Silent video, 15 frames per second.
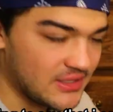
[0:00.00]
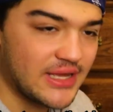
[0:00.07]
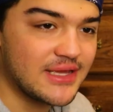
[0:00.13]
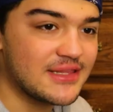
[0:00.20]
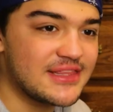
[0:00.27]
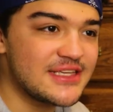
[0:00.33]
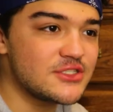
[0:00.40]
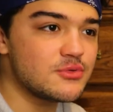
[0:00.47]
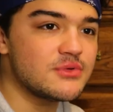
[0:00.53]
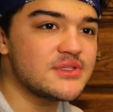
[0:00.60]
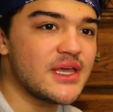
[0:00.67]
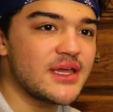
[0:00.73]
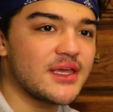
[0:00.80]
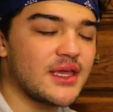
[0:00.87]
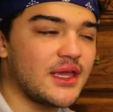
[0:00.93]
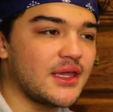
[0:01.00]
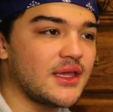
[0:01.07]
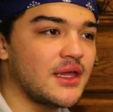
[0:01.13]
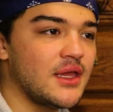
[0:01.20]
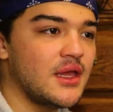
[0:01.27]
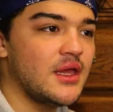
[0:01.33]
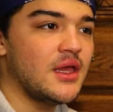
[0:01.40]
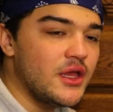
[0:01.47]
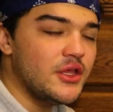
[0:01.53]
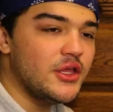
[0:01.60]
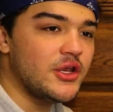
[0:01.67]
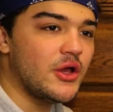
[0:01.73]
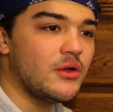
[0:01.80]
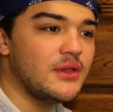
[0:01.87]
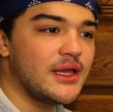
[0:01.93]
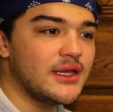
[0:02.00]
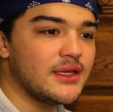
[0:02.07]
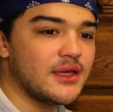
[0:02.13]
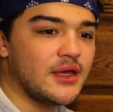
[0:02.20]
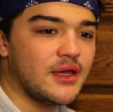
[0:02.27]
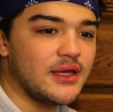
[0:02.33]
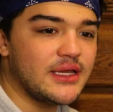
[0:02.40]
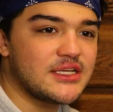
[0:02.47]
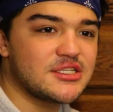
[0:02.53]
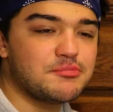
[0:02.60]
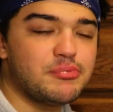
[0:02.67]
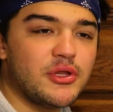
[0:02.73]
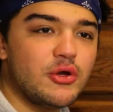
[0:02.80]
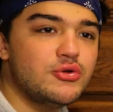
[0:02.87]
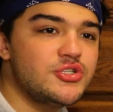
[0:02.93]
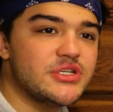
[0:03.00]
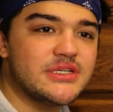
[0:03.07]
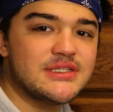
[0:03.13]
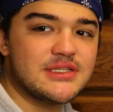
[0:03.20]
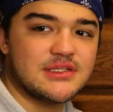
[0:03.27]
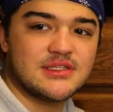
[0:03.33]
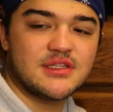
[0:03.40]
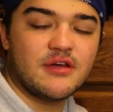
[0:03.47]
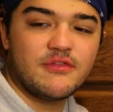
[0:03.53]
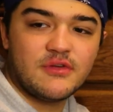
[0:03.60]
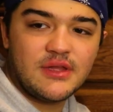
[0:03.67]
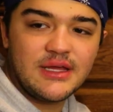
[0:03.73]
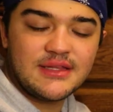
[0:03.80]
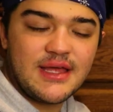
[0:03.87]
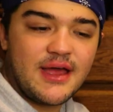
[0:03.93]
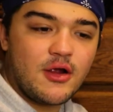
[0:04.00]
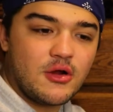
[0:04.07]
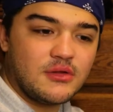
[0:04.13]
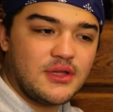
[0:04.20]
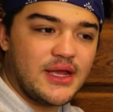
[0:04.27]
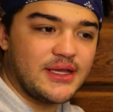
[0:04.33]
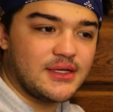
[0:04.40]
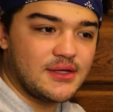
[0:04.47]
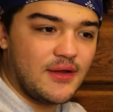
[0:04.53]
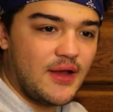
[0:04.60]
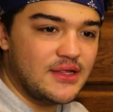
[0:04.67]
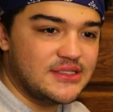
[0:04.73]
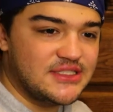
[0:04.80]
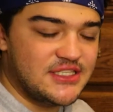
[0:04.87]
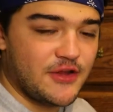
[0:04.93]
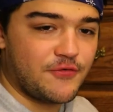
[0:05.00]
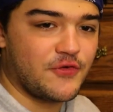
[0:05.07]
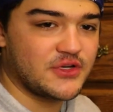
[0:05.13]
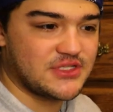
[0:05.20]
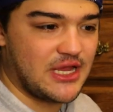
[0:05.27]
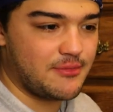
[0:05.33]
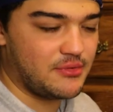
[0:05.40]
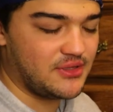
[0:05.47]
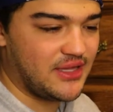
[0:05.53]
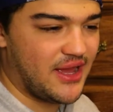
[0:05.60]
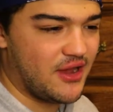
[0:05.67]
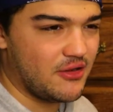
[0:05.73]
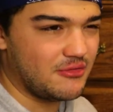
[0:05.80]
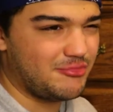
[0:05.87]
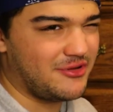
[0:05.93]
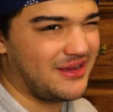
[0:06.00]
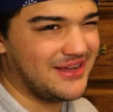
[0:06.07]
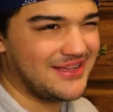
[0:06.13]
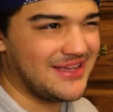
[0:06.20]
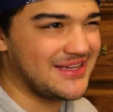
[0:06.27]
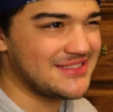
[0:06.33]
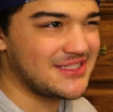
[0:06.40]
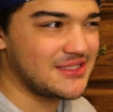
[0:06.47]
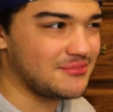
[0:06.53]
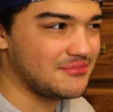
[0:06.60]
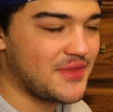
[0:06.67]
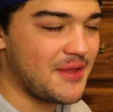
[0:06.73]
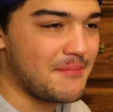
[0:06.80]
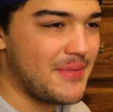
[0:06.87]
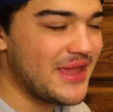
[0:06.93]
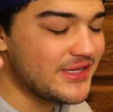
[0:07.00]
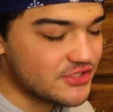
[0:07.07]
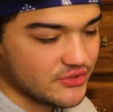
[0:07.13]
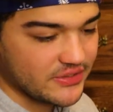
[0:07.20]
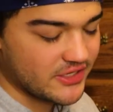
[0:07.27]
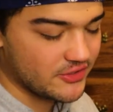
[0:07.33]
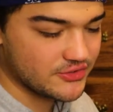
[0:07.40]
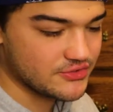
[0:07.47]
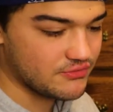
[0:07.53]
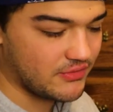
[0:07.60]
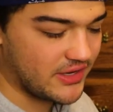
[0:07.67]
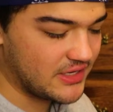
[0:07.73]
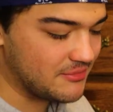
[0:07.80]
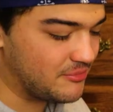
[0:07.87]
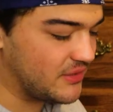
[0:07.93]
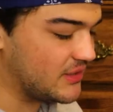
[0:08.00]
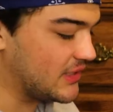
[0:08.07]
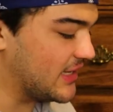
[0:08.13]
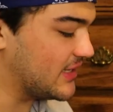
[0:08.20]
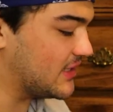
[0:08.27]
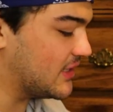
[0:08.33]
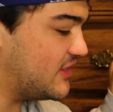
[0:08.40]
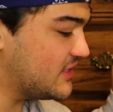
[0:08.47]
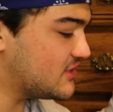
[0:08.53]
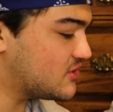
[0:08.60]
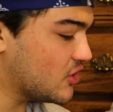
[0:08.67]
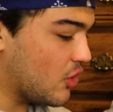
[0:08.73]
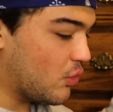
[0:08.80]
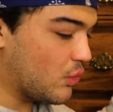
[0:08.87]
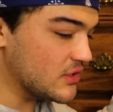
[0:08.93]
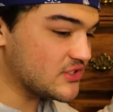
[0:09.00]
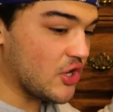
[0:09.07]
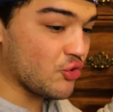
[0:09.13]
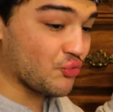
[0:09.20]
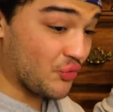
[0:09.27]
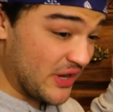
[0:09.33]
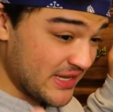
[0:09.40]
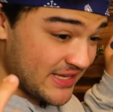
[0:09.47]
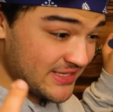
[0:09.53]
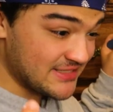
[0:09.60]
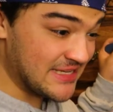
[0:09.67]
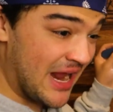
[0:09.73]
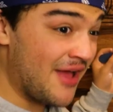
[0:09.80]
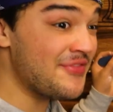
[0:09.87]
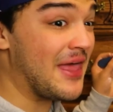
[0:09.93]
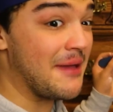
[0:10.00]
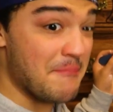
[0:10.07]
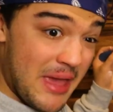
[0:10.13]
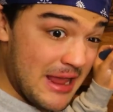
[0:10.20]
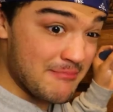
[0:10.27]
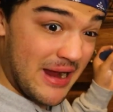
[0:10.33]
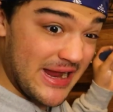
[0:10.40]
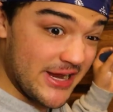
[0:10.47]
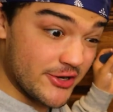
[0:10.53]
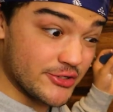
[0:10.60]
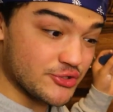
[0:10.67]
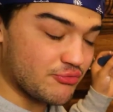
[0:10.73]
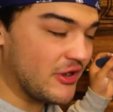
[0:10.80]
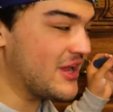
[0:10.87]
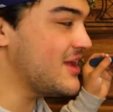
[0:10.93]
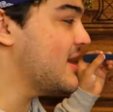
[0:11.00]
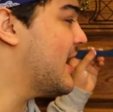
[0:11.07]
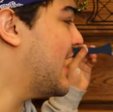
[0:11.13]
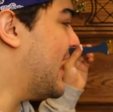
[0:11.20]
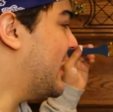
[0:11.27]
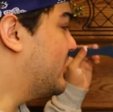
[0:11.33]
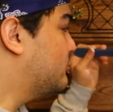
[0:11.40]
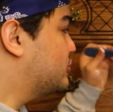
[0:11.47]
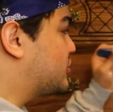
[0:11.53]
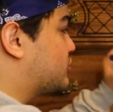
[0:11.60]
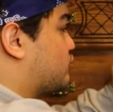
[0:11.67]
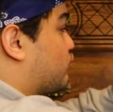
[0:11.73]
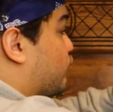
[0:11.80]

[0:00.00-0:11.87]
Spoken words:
like, this was, like, a, you know, like, explosions and stuff like that are, like, a different type of loud. But I guess it makes your ears ring. But, like, this was a ringing sound that made my ears ring. And it was just